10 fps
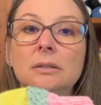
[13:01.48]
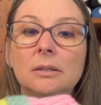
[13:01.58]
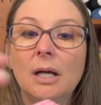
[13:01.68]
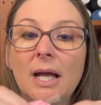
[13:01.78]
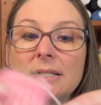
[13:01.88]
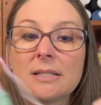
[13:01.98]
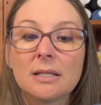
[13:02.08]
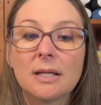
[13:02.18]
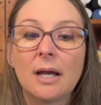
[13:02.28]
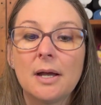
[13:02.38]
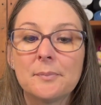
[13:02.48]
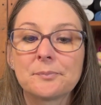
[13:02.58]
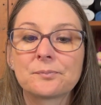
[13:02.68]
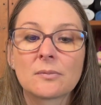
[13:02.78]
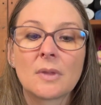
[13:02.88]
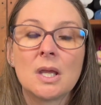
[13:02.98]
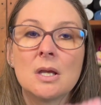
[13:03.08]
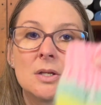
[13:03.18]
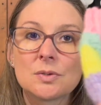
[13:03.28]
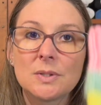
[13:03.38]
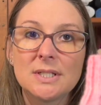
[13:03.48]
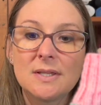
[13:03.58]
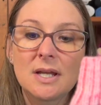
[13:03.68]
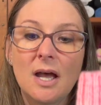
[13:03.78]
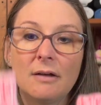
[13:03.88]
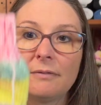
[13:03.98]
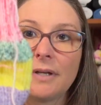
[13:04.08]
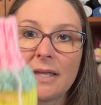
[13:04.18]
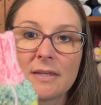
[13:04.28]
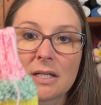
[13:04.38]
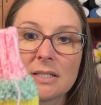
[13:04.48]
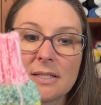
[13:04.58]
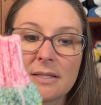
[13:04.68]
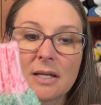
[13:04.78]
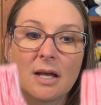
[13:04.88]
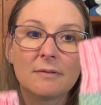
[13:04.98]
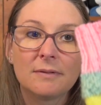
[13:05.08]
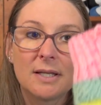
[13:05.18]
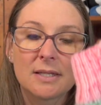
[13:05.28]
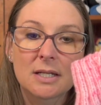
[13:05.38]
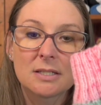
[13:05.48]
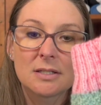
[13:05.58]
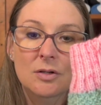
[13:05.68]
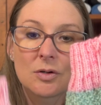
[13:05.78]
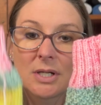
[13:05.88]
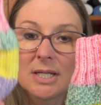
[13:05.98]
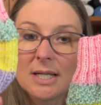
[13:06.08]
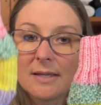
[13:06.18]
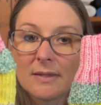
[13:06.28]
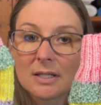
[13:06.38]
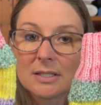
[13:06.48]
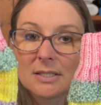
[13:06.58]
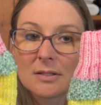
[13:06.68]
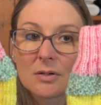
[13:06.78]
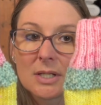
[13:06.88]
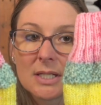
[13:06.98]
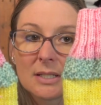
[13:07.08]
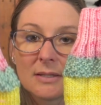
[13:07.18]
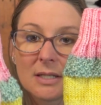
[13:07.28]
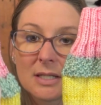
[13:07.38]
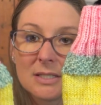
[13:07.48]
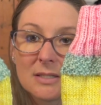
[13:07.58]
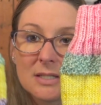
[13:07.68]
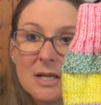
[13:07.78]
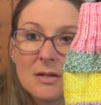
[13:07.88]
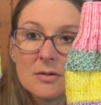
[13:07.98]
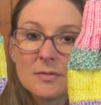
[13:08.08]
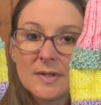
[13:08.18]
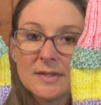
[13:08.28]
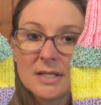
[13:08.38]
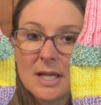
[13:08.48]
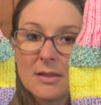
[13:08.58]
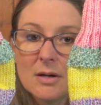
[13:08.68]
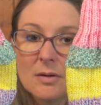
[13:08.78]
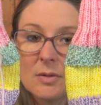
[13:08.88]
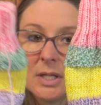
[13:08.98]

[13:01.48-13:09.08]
the cuff, and then I did the cuff, and then I did the green, and then I did the green, and then I did the yellow, then the yellow,